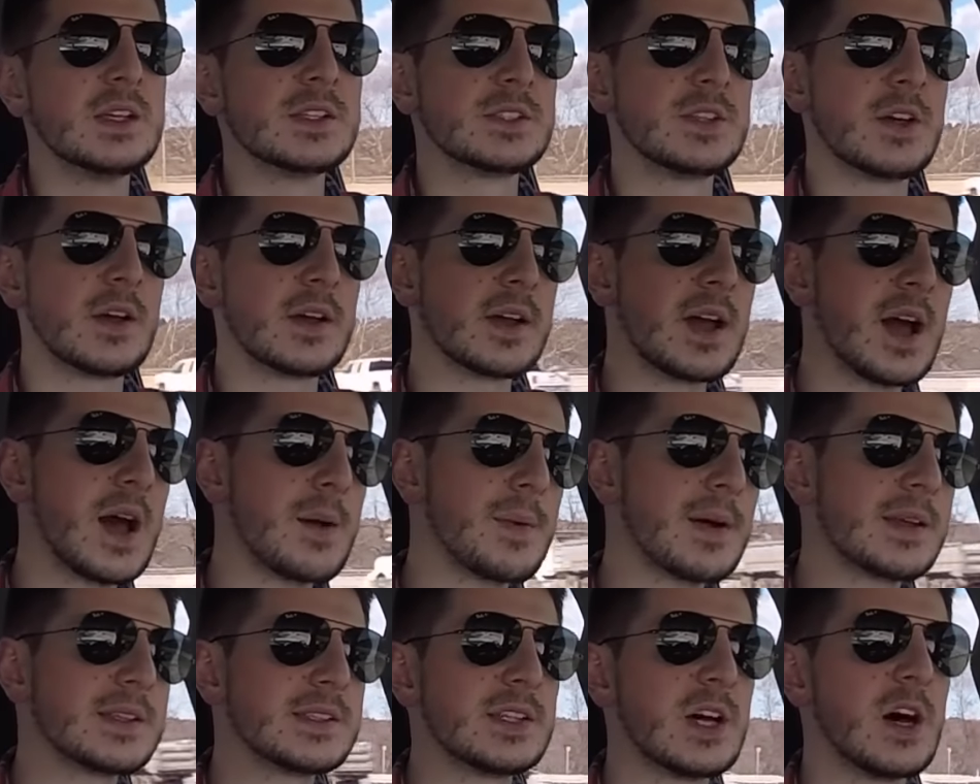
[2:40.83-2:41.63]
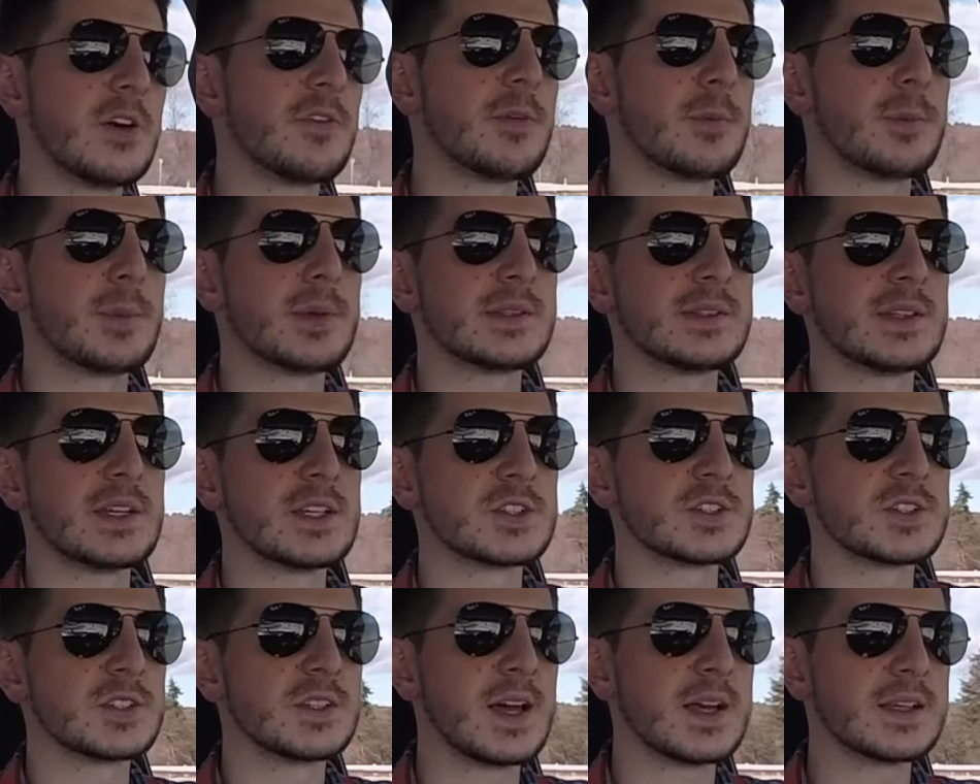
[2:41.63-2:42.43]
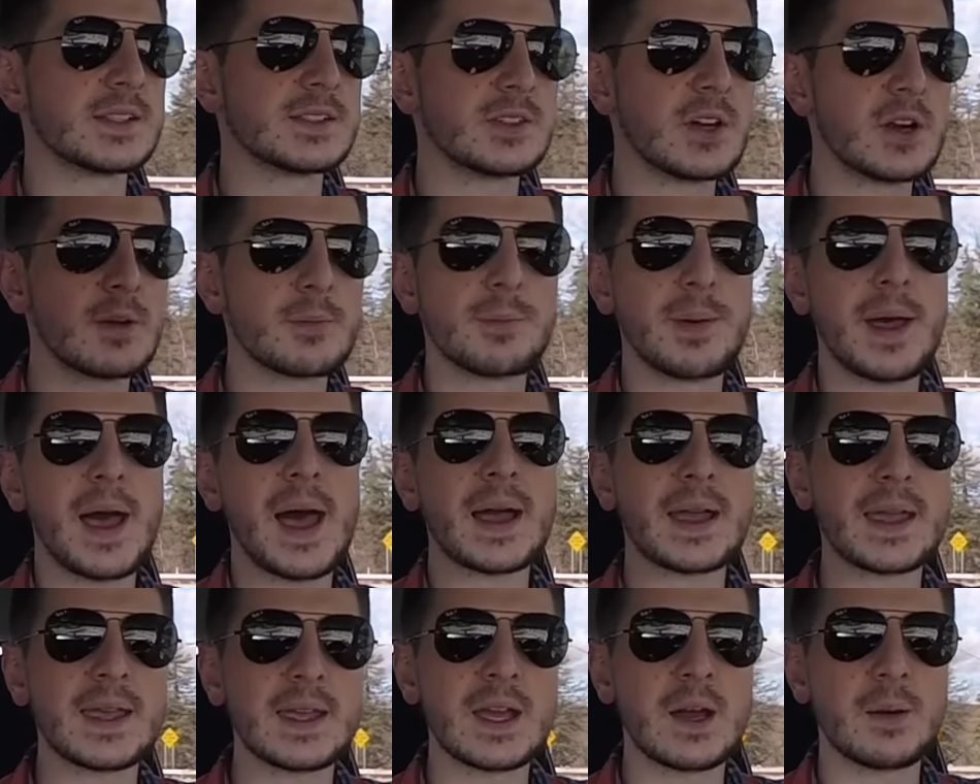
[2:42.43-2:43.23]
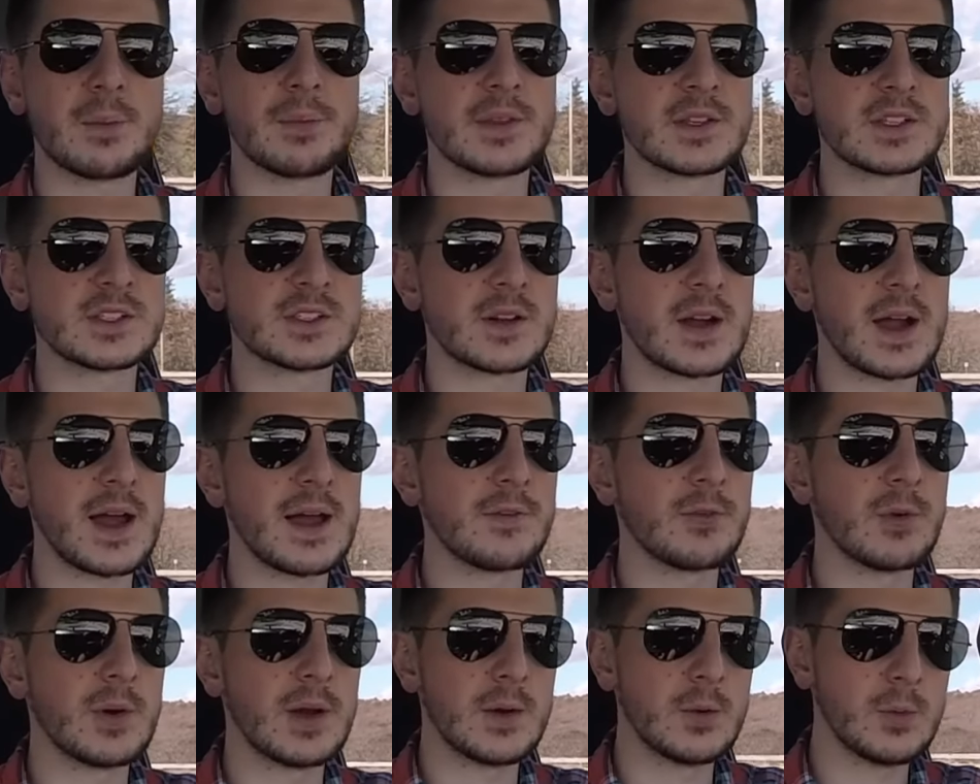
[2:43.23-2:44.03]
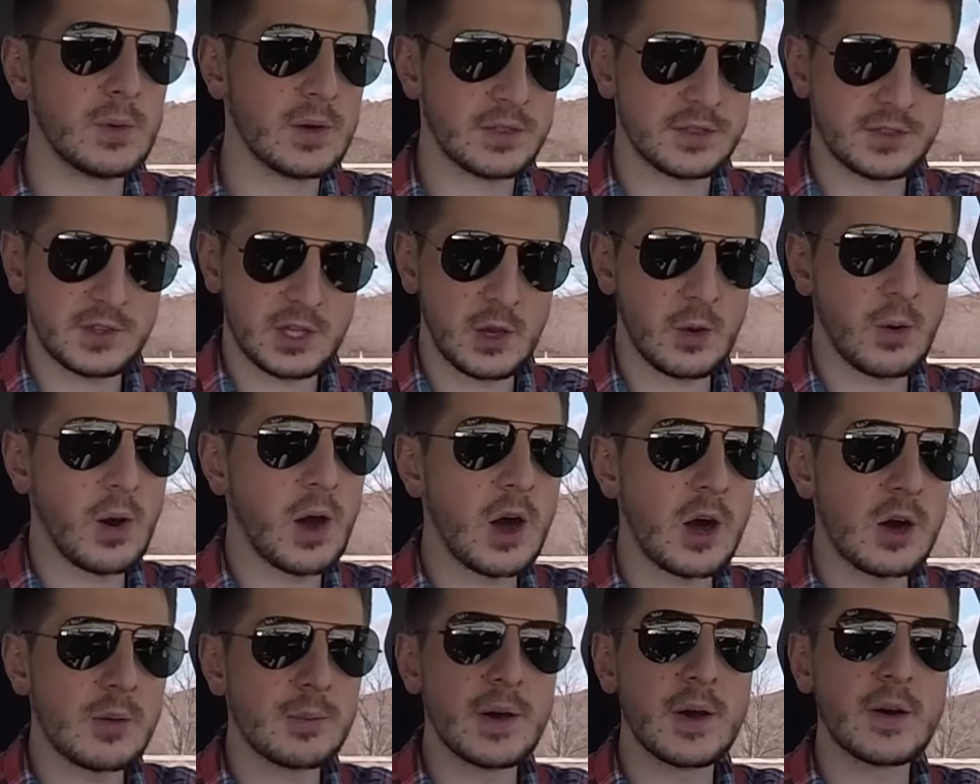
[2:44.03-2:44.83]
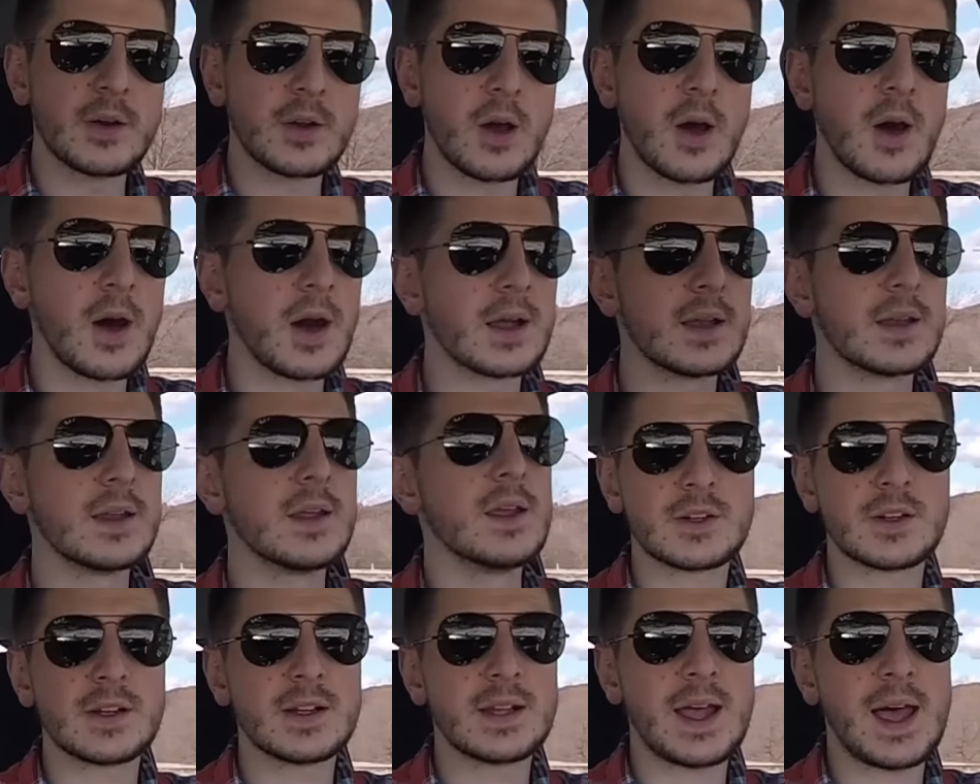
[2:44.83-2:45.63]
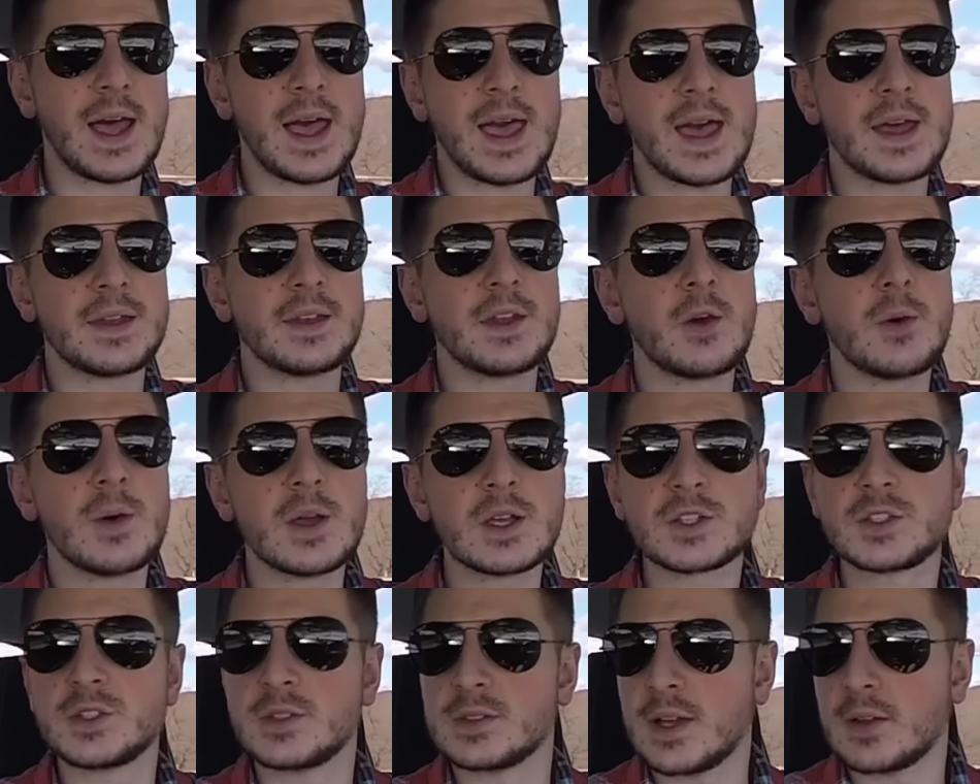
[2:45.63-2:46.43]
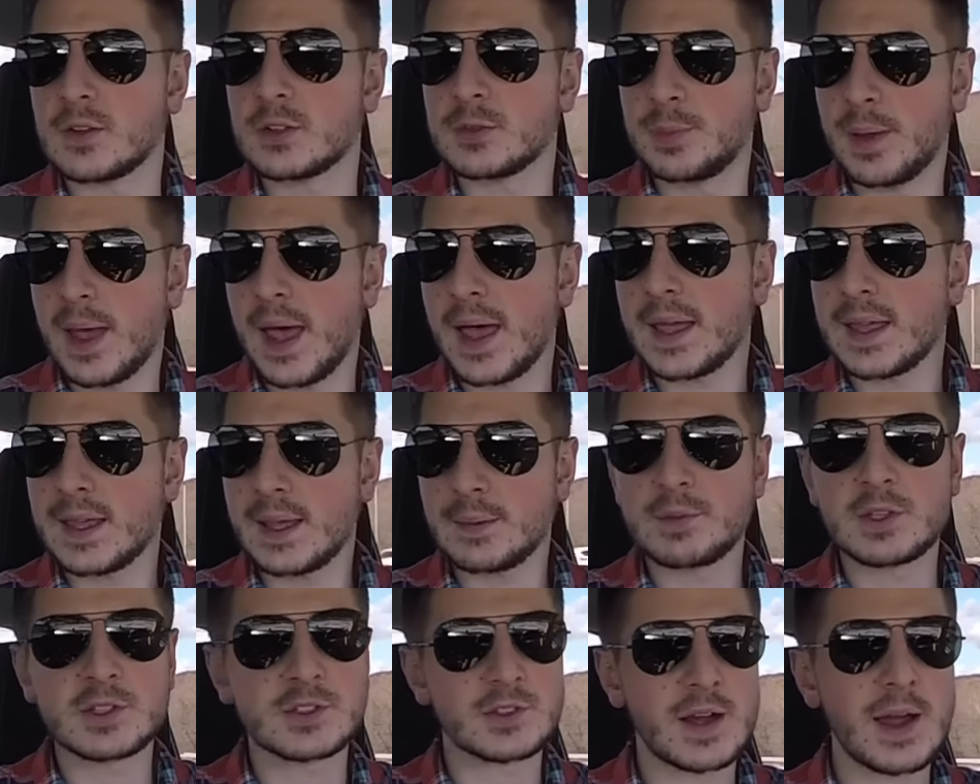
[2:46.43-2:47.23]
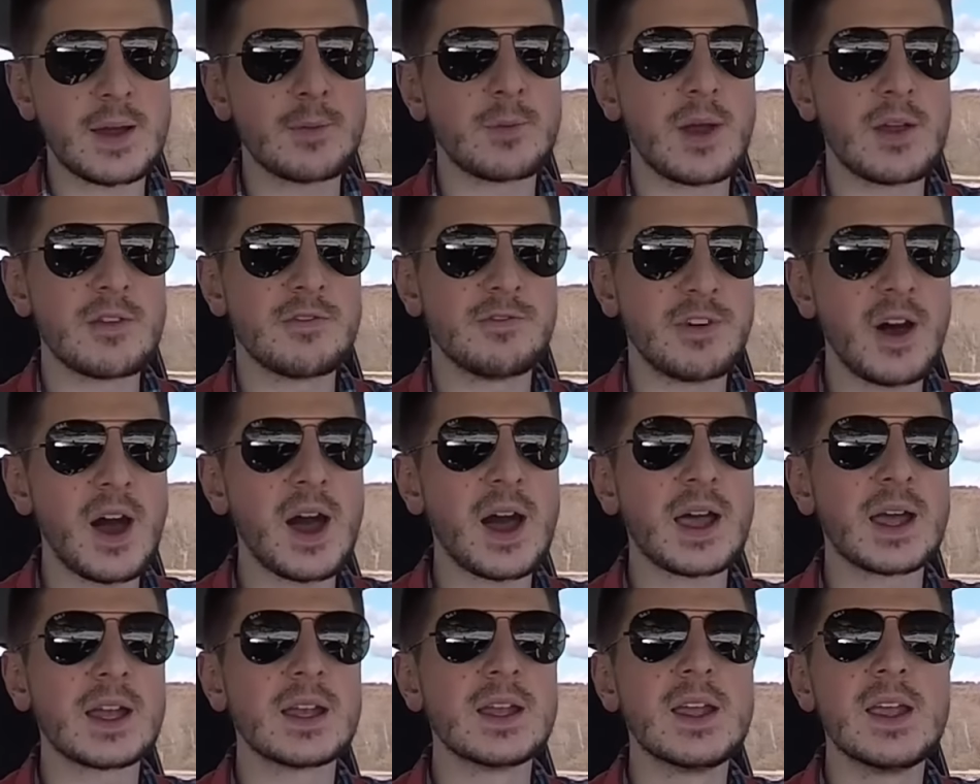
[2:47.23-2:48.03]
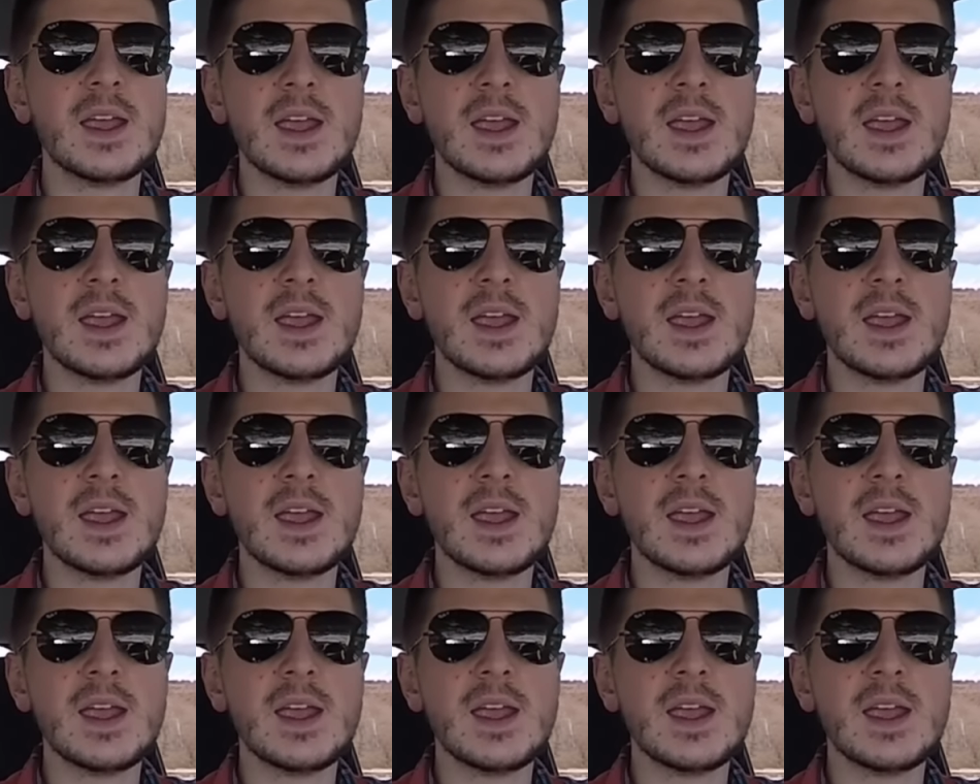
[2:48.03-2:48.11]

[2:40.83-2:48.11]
So I got myself in position. I start backing up this driveway with tow haul mode on. I had no issues. I was backing up the driveway fine.